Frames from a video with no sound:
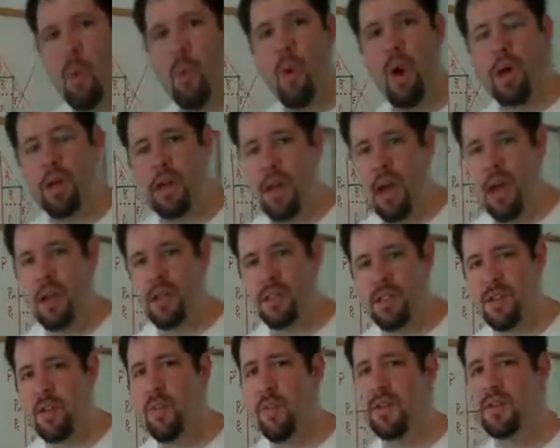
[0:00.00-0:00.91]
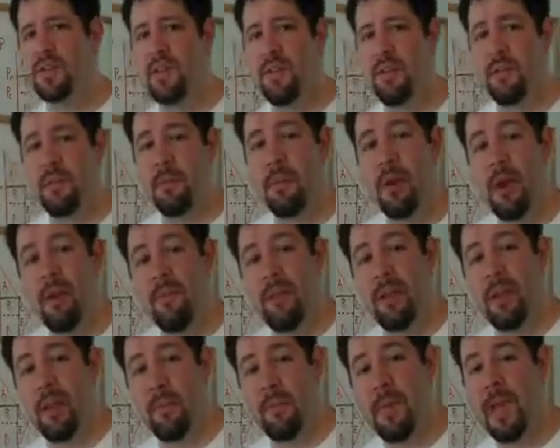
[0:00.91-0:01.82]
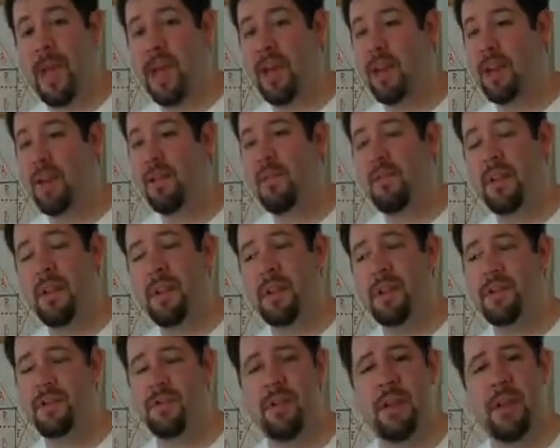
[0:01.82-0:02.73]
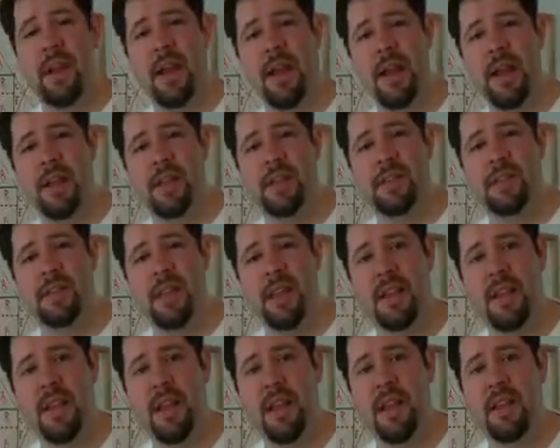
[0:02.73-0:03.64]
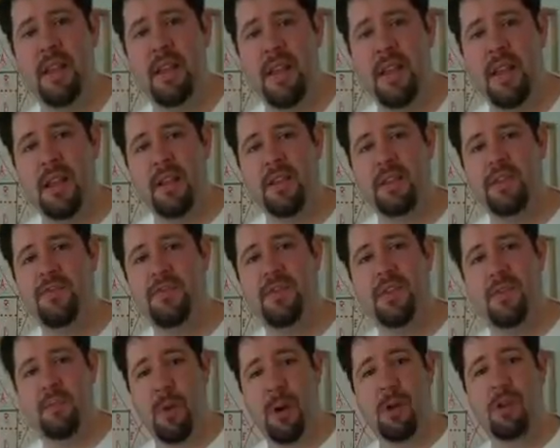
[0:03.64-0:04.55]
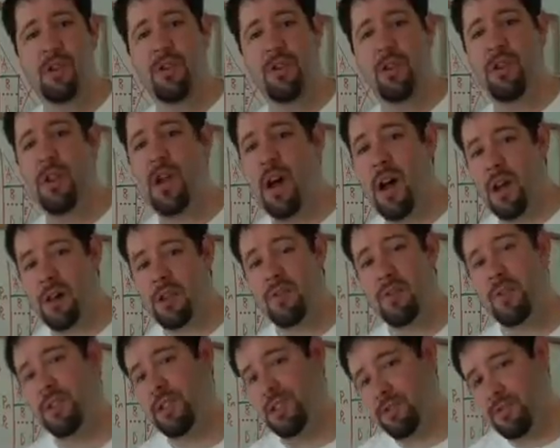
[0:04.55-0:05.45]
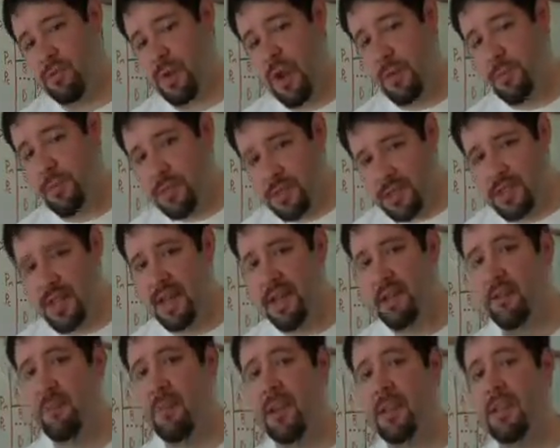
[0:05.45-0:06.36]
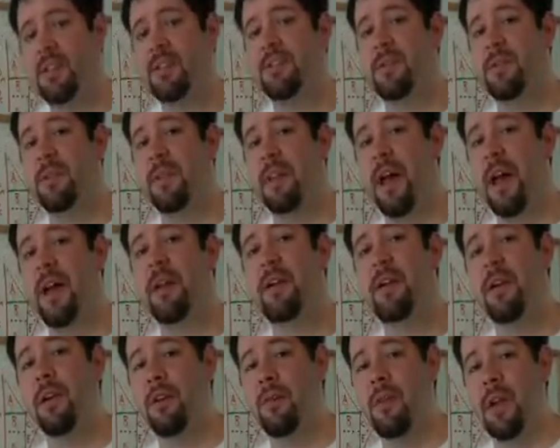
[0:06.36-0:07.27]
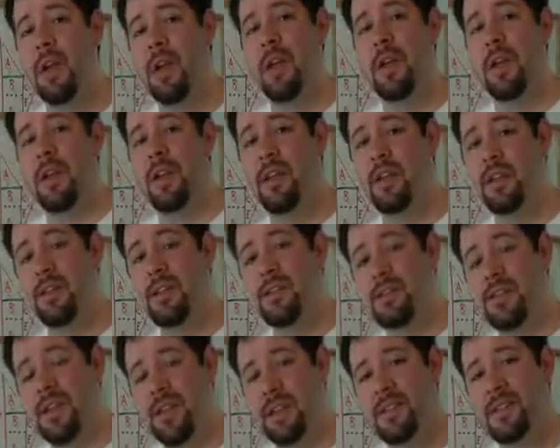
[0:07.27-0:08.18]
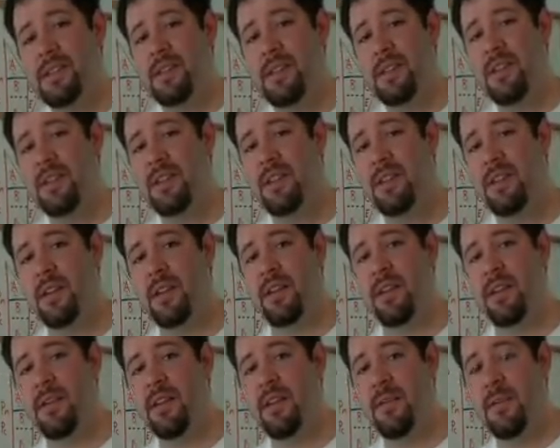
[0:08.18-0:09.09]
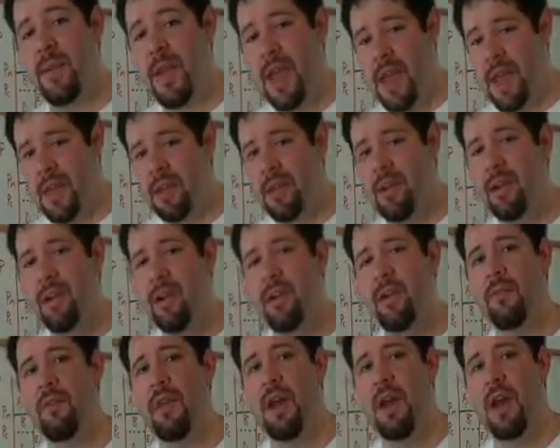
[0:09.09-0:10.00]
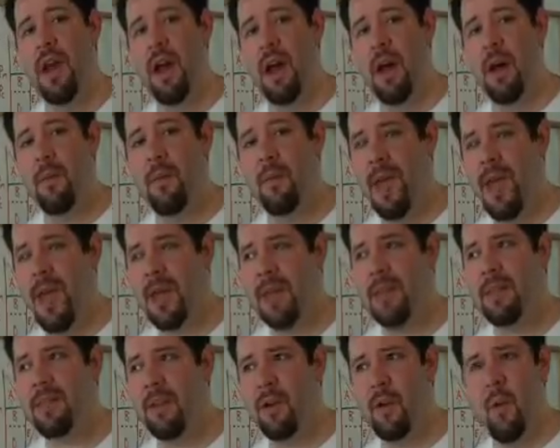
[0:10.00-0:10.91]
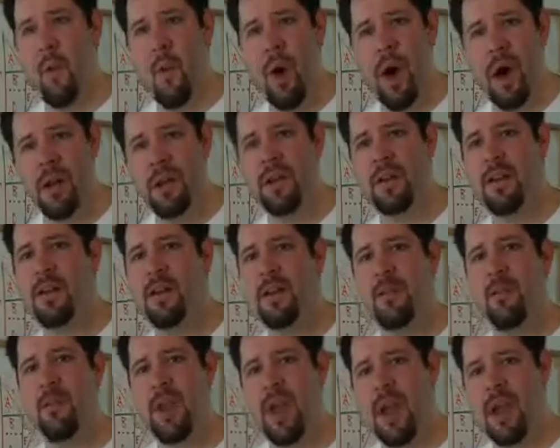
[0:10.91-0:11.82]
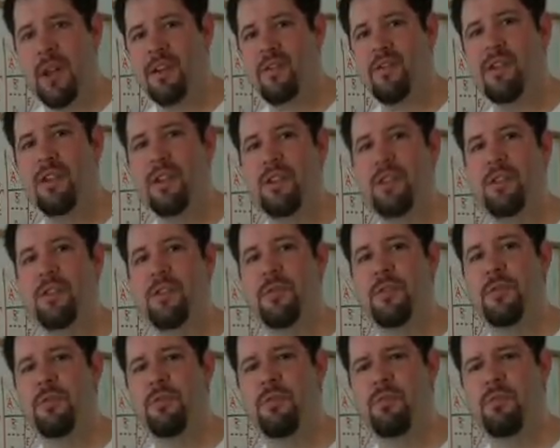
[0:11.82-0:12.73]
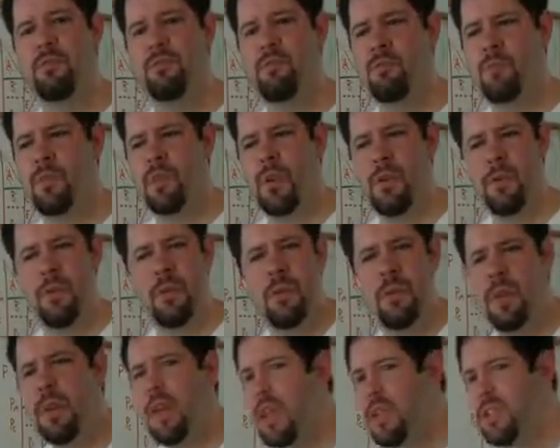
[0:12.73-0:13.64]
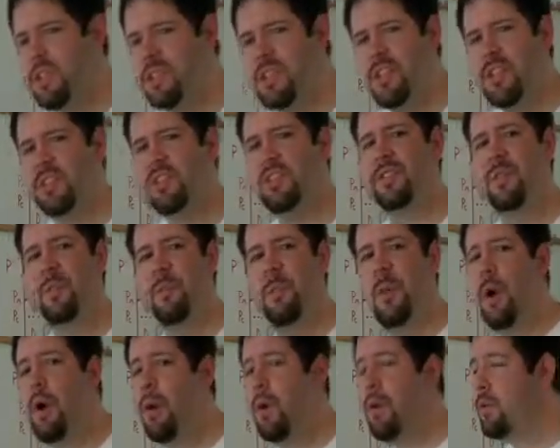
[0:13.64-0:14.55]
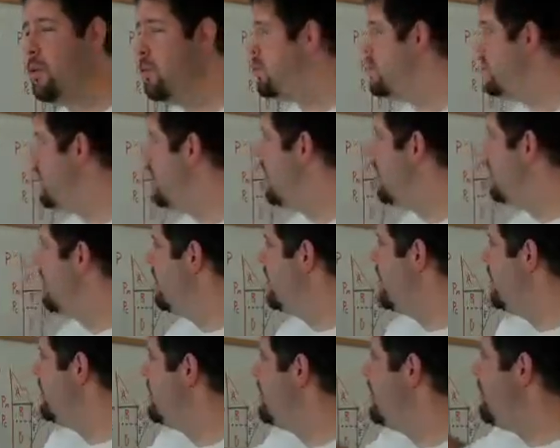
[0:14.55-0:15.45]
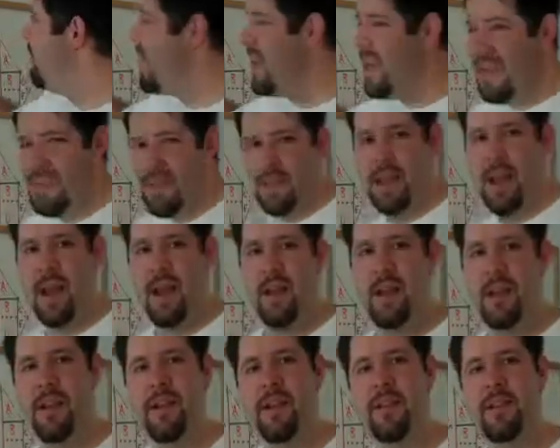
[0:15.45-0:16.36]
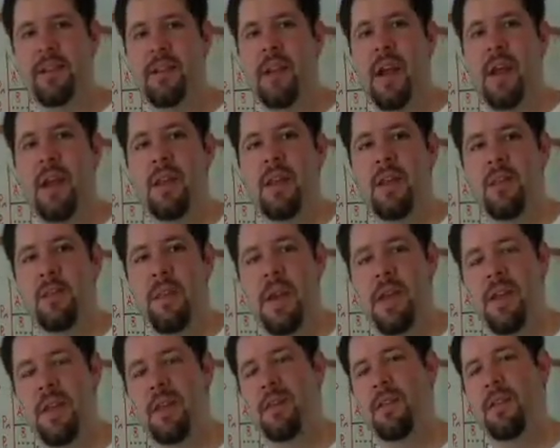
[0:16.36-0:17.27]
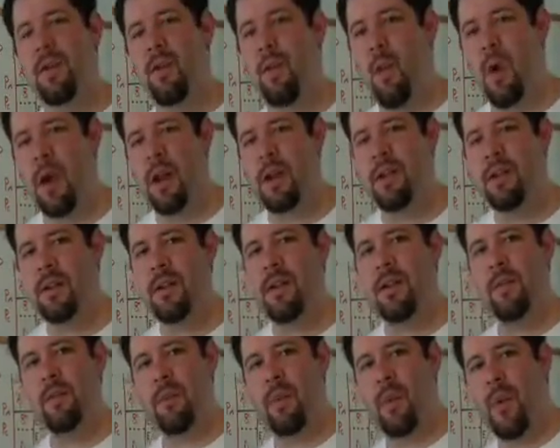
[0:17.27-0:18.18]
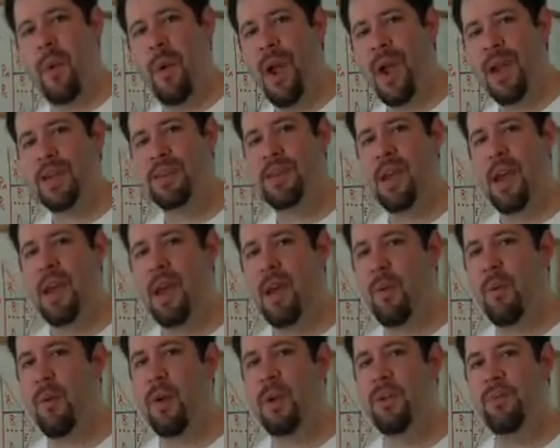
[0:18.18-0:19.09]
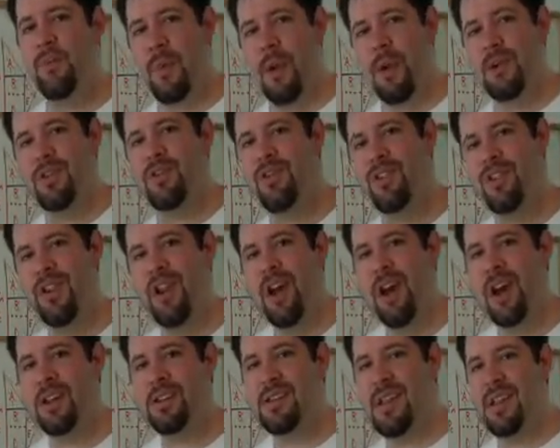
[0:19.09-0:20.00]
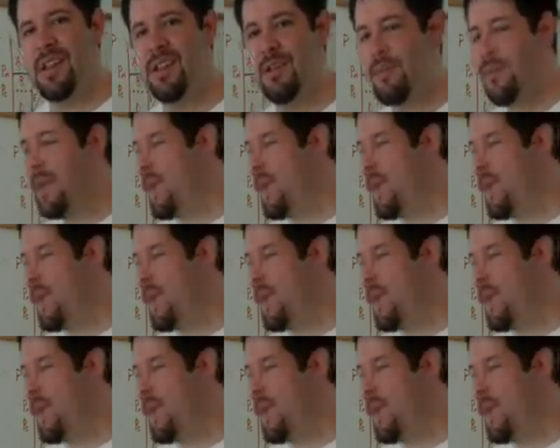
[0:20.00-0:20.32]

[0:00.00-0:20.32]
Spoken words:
One consequence of a competitive industry is that the industry's marginal cost, which is represented by the supply curve, intersects the demand curve at the quantity that we actually choose. So let's just suppose that the baseline is picking the quantity and price at which marginal cost and